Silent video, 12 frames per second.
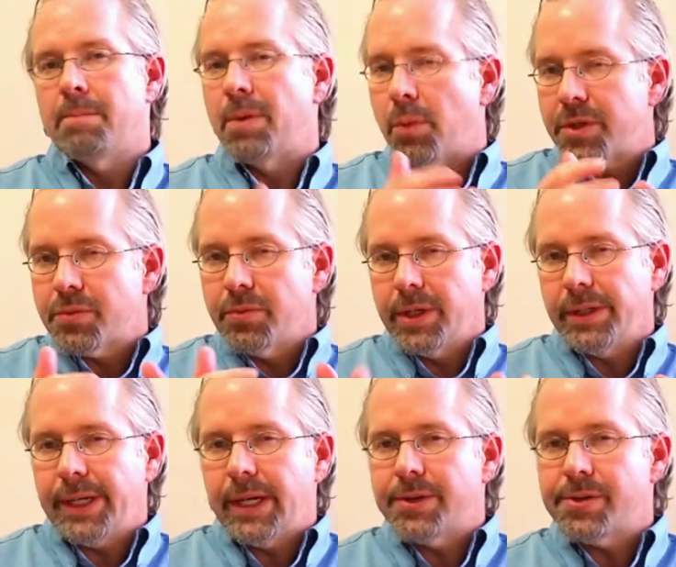But what's
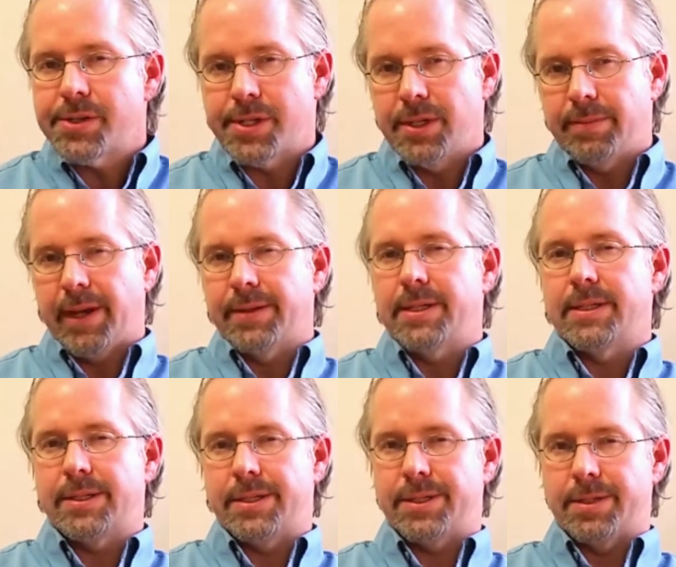really interesting about
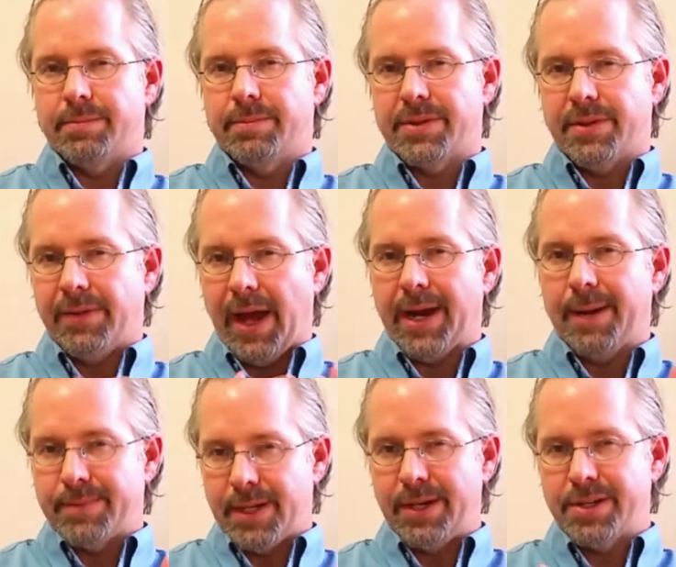these systems of
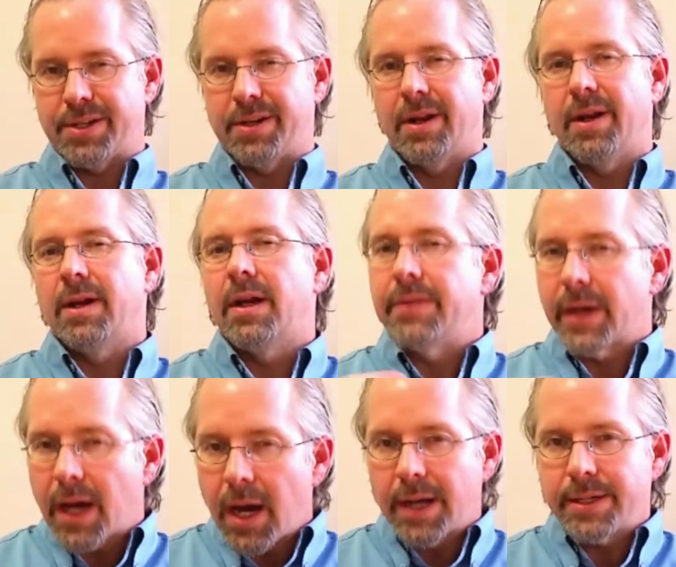adaptation in the
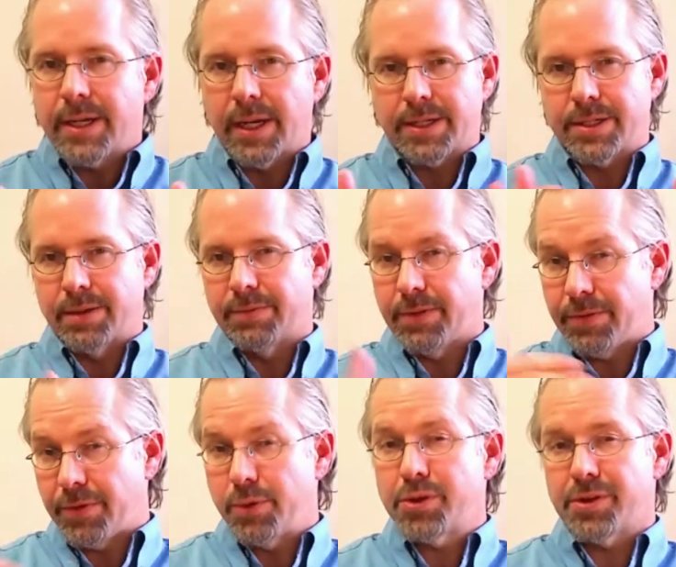context of the
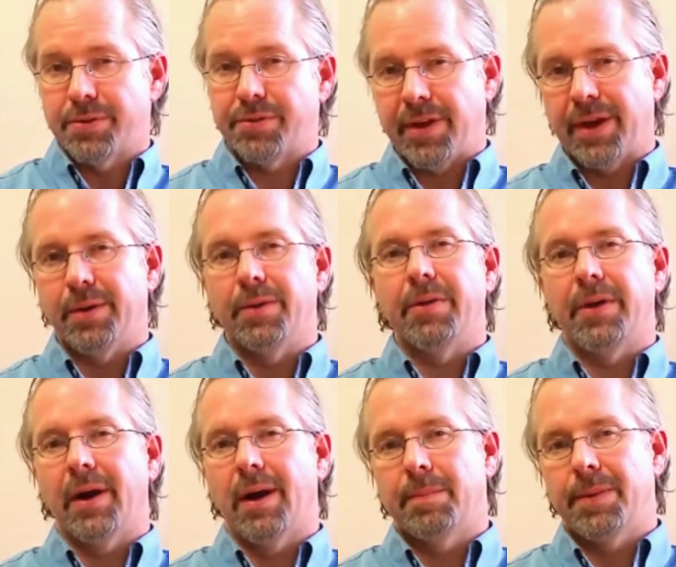future of
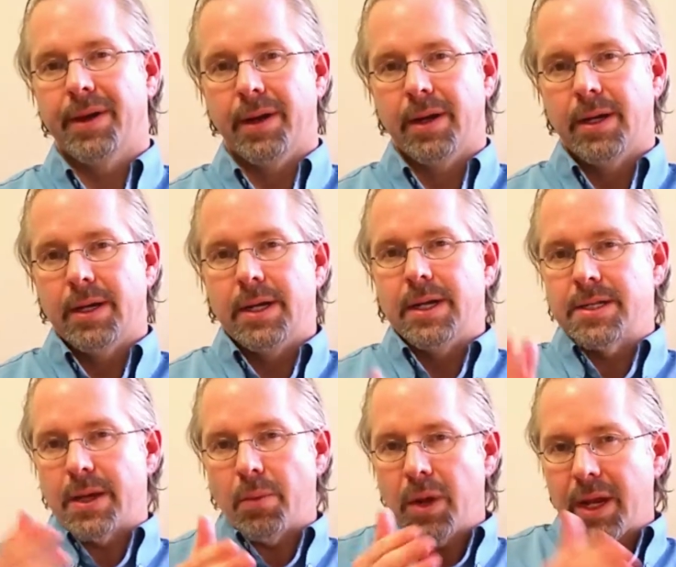psychotherapy
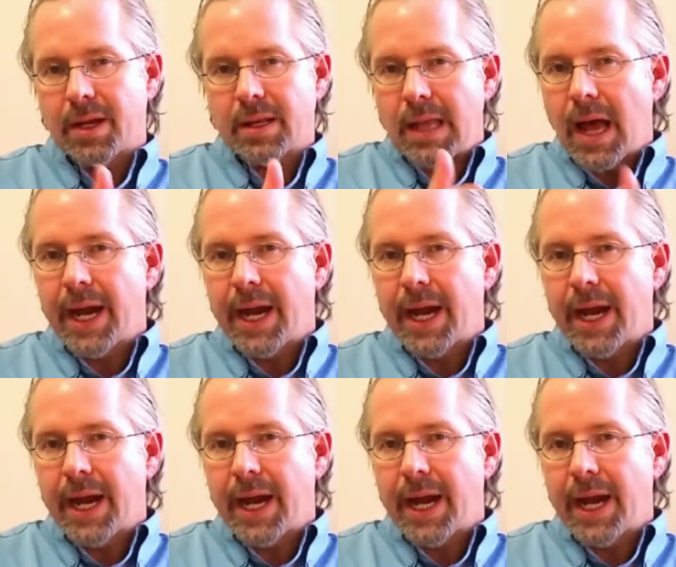is that we can